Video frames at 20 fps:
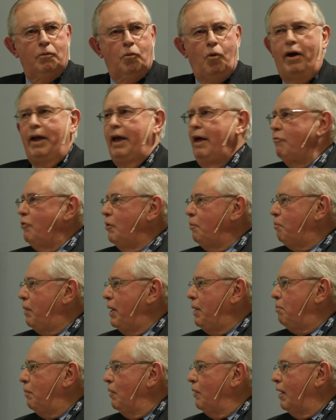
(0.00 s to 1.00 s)
Why haven't
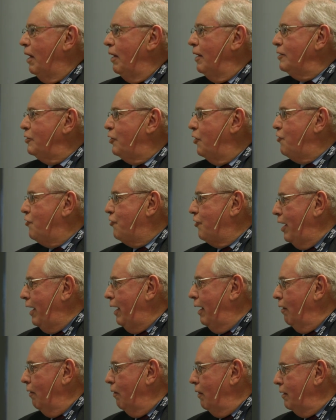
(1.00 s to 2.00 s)
people gone to
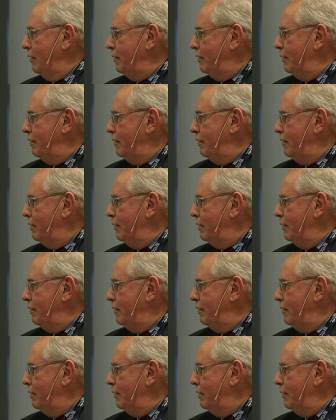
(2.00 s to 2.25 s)
jail?